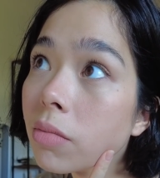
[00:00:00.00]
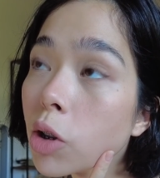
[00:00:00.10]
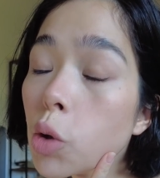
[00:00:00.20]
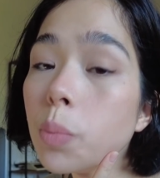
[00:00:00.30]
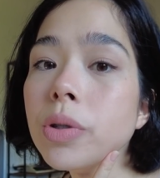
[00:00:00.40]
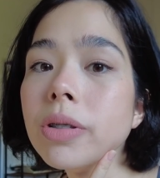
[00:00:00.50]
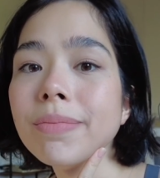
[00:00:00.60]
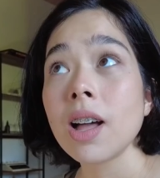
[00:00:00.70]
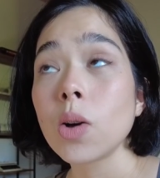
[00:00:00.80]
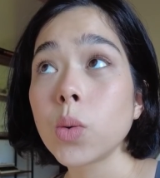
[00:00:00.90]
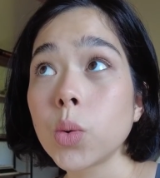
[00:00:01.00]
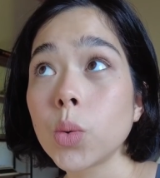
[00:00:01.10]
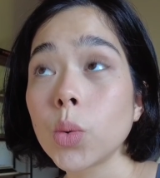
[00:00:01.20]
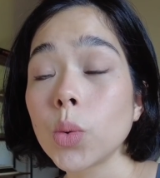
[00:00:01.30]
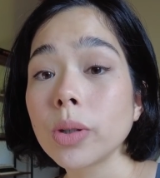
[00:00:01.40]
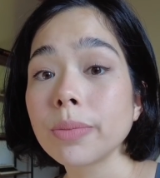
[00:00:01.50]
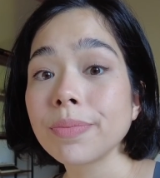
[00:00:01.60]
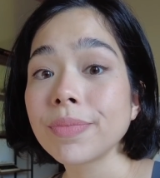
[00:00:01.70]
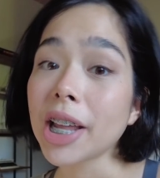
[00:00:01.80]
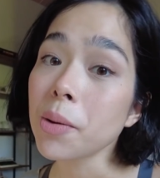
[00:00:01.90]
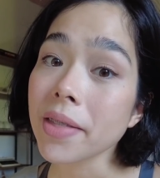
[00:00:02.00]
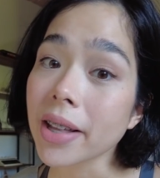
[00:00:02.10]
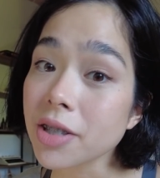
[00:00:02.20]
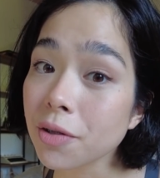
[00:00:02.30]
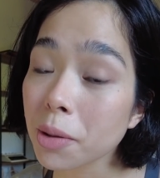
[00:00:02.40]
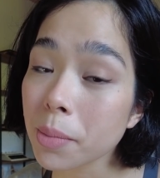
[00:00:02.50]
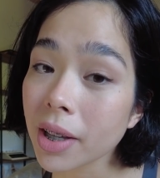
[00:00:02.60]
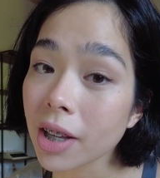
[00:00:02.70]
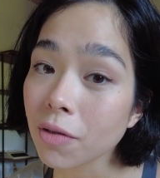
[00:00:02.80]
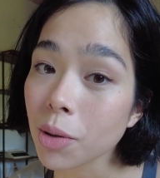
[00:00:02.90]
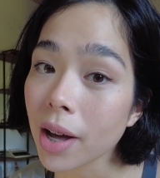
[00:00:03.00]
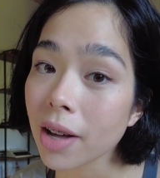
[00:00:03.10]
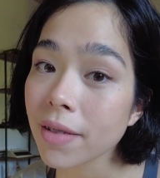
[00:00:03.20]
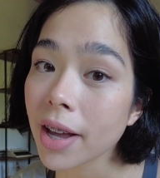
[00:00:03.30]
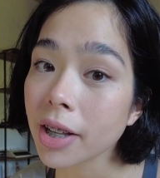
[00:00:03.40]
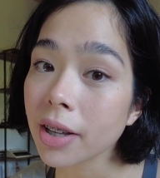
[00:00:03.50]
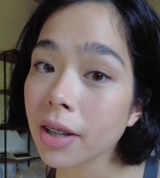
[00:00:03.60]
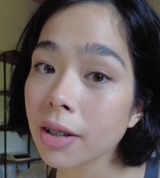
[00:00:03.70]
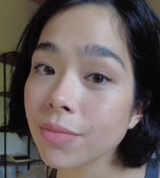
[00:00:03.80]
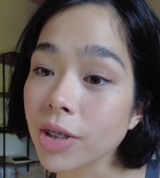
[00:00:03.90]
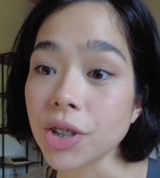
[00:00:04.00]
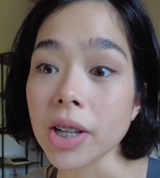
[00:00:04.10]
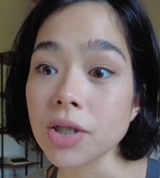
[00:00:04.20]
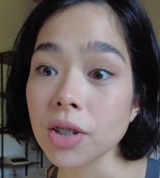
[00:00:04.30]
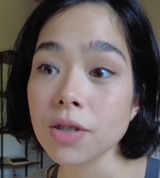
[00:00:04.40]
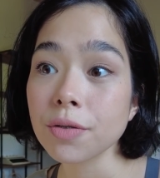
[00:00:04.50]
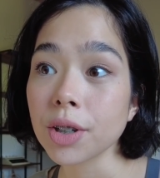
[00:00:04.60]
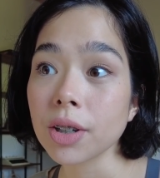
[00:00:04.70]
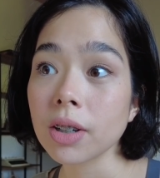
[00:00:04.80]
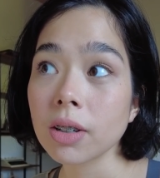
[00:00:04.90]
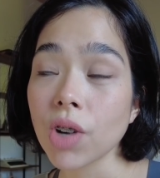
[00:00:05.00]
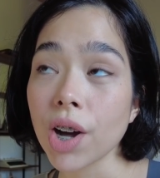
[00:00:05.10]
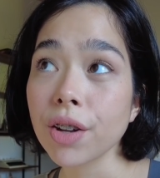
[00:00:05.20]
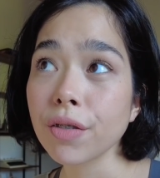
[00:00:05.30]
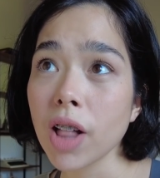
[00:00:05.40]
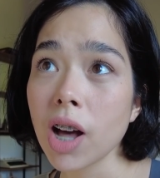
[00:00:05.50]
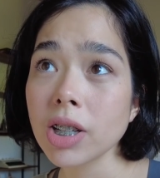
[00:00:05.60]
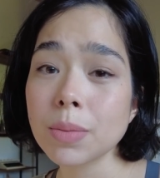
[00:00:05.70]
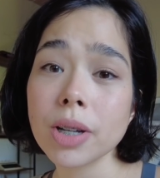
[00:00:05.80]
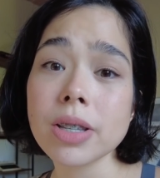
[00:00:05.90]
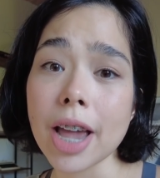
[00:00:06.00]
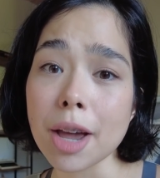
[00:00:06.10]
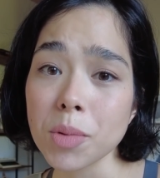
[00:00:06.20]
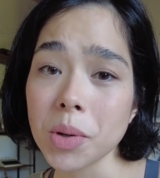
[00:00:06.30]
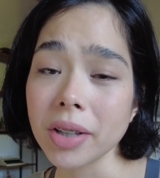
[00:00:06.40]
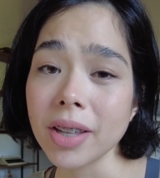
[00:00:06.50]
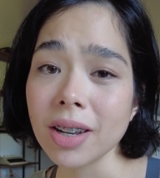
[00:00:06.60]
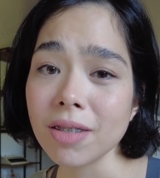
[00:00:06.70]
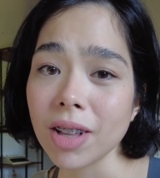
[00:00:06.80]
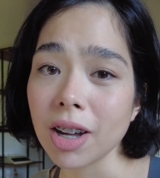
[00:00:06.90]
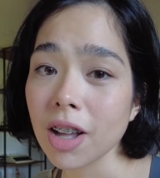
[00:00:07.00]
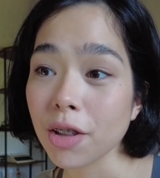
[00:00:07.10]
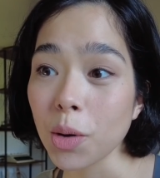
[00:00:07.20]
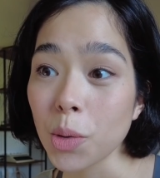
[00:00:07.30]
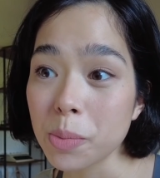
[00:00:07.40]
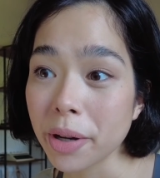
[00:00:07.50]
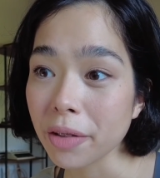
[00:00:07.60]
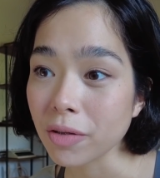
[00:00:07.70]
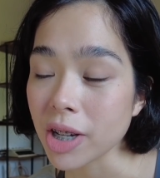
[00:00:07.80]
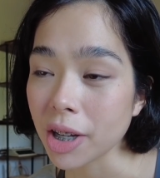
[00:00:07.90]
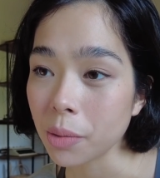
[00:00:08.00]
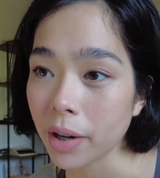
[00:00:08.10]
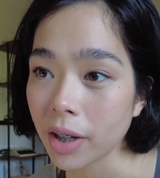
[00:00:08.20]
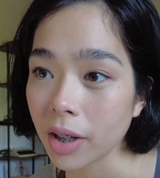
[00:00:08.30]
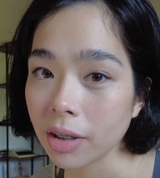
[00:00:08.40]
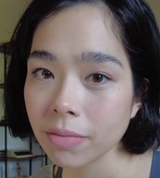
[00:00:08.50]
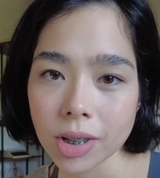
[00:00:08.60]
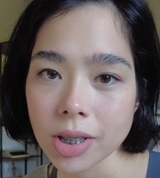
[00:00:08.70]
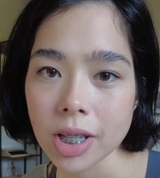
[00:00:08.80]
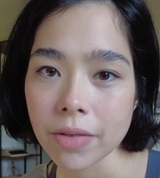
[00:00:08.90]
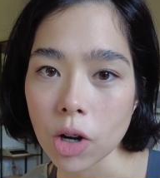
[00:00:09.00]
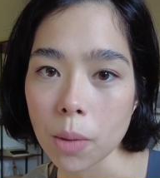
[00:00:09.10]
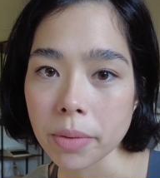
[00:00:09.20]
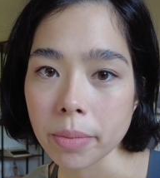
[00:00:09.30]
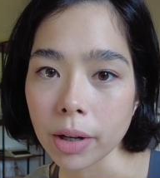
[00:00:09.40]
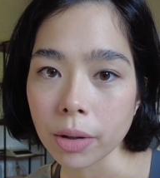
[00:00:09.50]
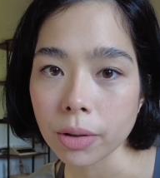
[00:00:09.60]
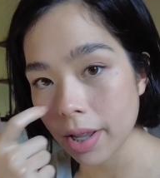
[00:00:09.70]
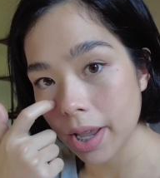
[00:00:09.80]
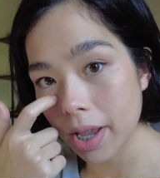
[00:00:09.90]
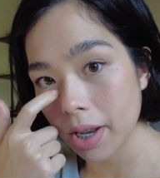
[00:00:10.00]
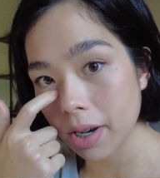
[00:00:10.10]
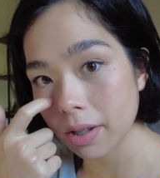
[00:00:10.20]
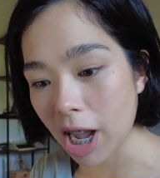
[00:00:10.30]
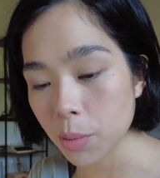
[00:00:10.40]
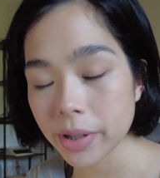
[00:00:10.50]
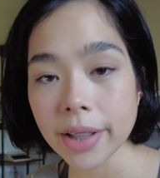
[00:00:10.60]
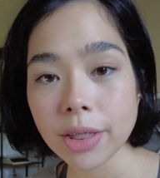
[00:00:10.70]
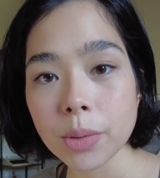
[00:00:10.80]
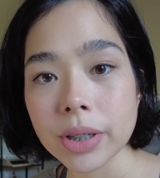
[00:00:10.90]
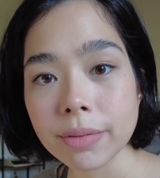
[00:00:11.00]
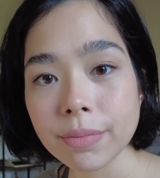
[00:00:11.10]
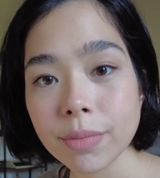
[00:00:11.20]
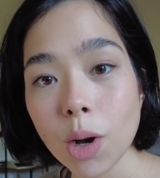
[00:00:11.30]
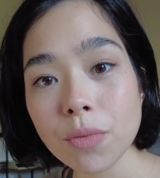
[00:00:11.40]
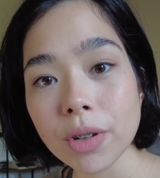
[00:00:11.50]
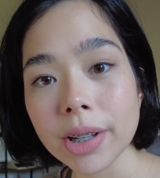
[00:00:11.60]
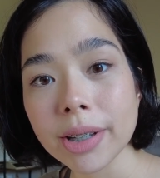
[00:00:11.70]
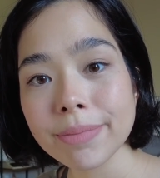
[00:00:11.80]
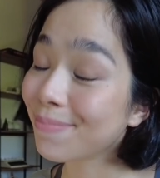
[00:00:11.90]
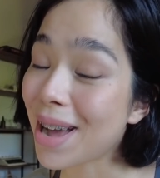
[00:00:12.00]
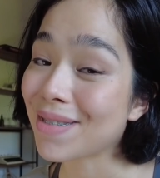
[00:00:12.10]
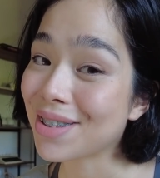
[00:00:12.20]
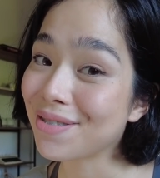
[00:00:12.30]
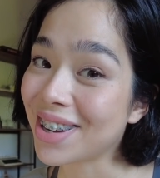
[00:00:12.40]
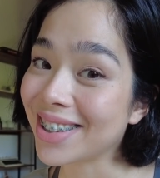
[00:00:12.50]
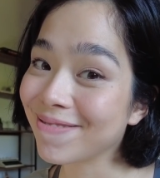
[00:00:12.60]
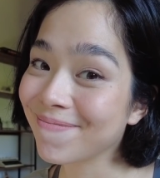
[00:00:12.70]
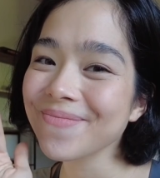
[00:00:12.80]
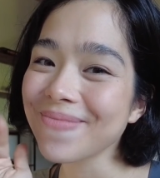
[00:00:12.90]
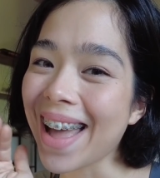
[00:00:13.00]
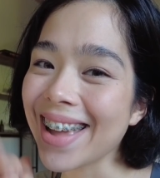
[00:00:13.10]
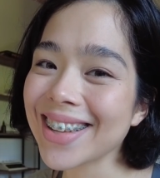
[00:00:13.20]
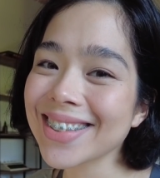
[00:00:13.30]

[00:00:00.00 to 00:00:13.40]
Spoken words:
Oops. Anyway, that's it for me. If you have any suggestions for other vlogs, because I am doing a daily vlog the whole month of January, just leave a comment below and I will get to it. Hopefully, I'm having fun. Bye!